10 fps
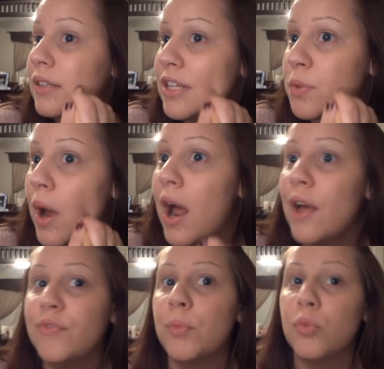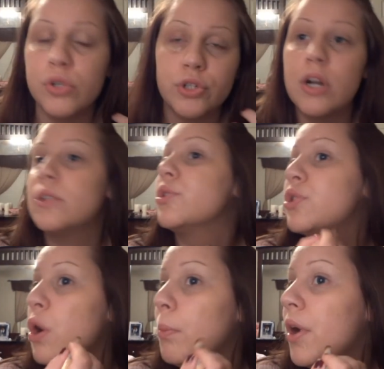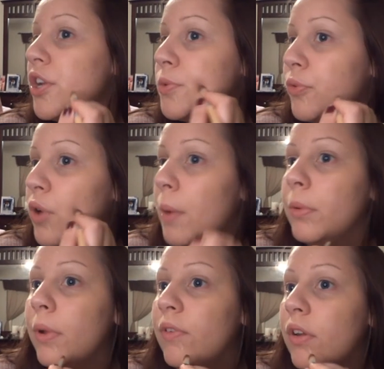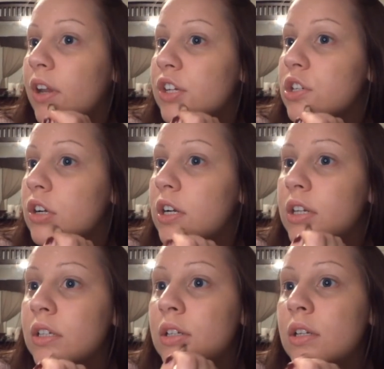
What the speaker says: That's why I have to moisturize so much before I put my foundation on.